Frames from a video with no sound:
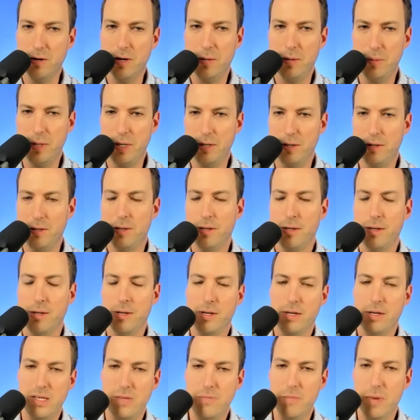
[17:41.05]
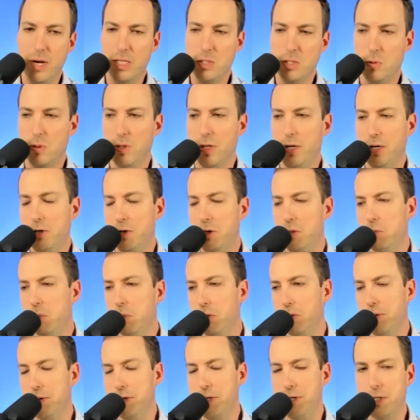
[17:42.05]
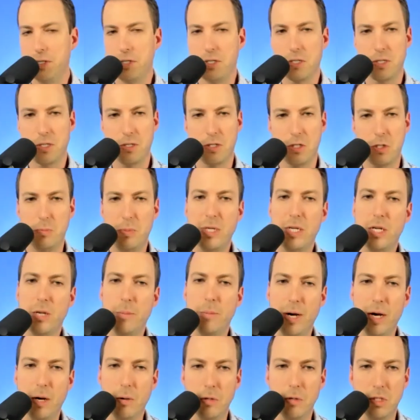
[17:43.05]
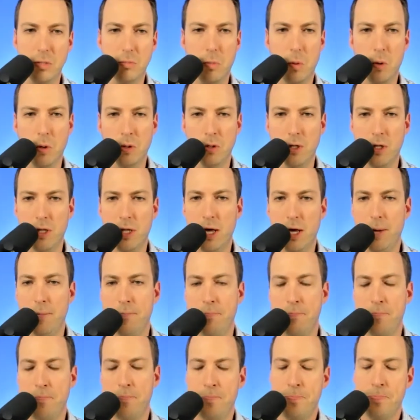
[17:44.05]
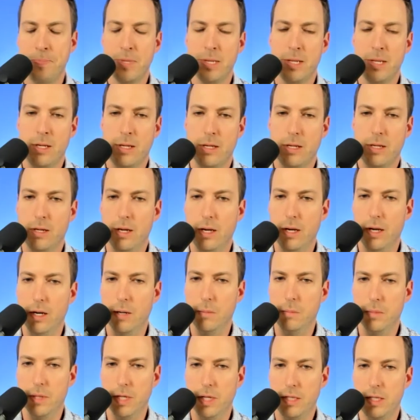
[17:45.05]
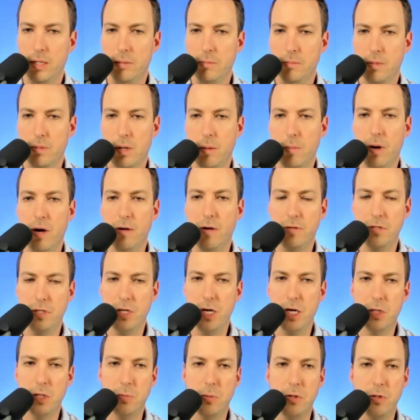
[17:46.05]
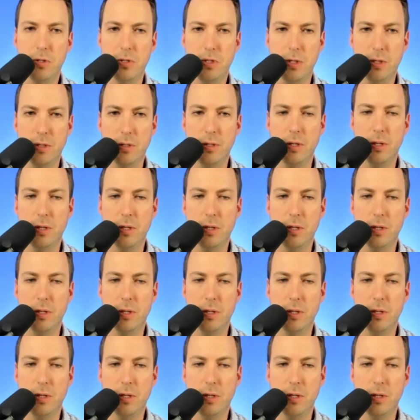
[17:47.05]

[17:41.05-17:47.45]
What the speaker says: I mean, you might as well let your employees speak about what's important to them, let them come off as experts. And